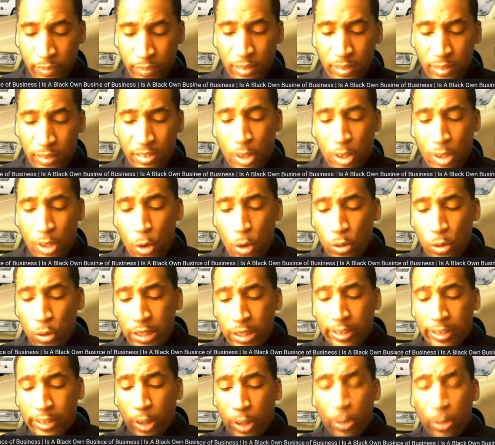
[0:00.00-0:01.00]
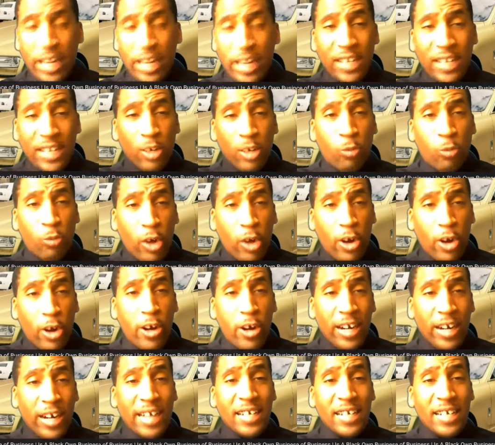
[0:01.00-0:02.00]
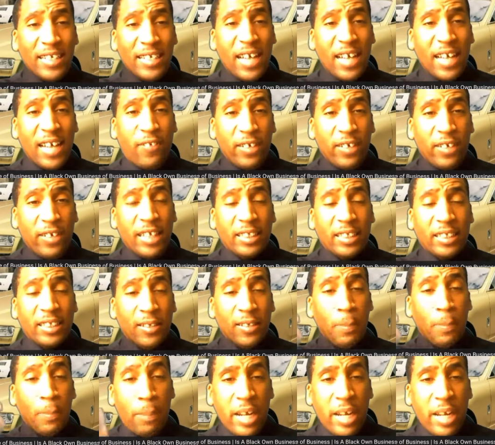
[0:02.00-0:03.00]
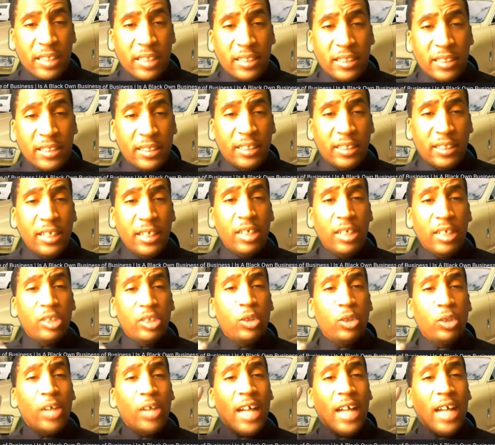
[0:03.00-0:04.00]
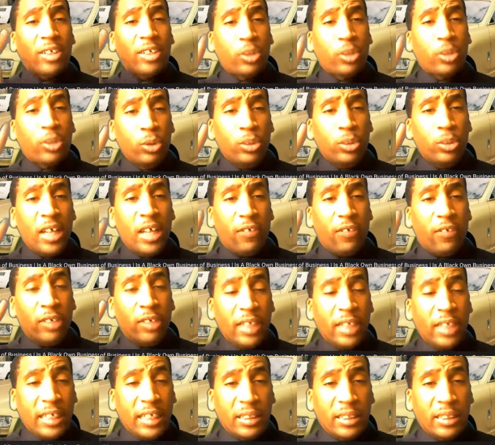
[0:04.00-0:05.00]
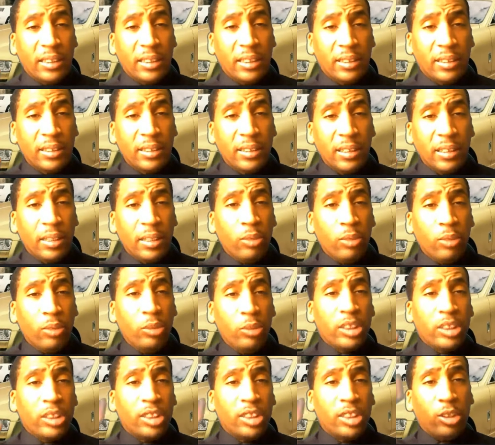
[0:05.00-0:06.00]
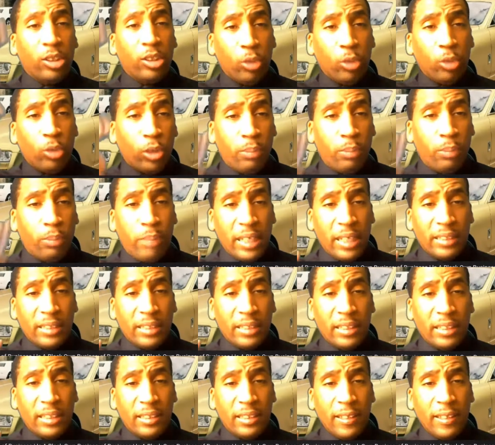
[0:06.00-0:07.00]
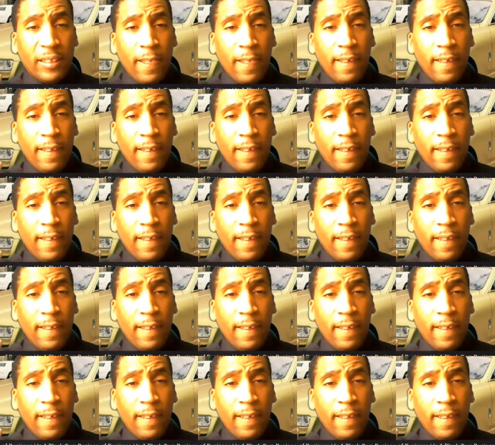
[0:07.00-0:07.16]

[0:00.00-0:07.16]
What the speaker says: So in the definition of business, you got 2 definitions, which is the root of business